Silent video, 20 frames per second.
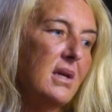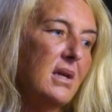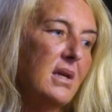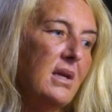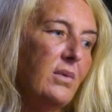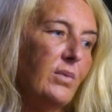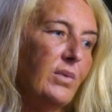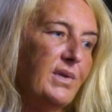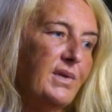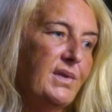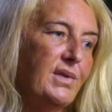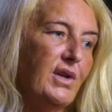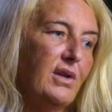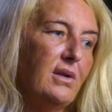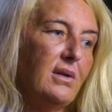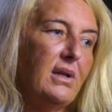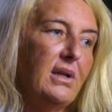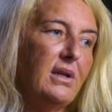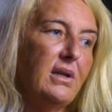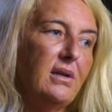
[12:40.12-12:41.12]
It was
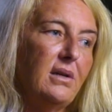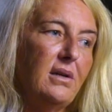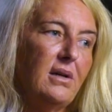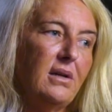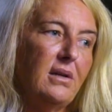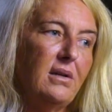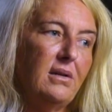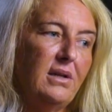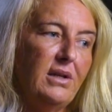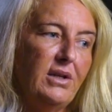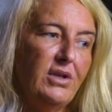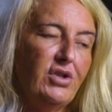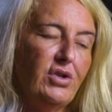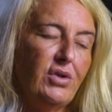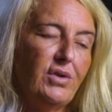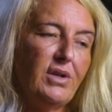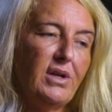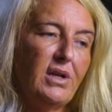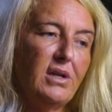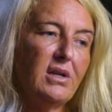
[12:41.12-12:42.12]
certainly a, an
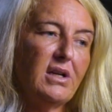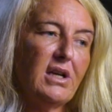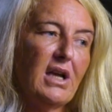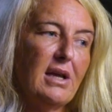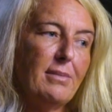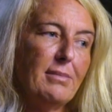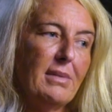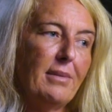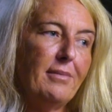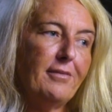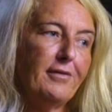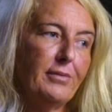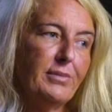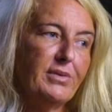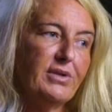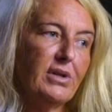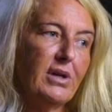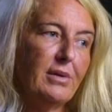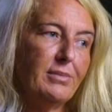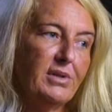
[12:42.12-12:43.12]
issue that came up from
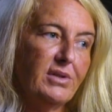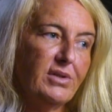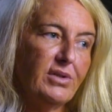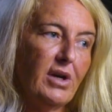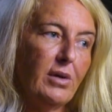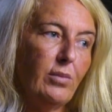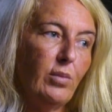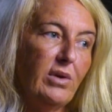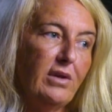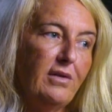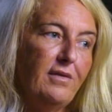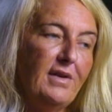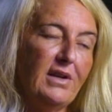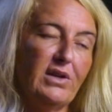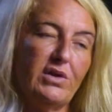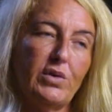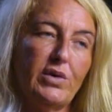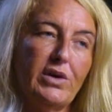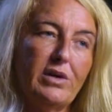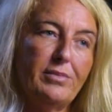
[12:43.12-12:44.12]
time to time with
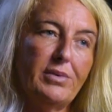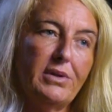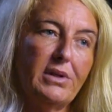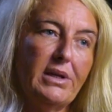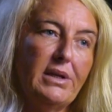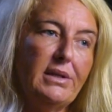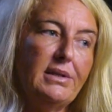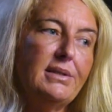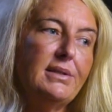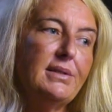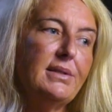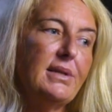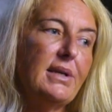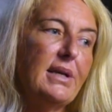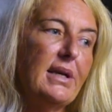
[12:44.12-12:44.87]
Victoria Police.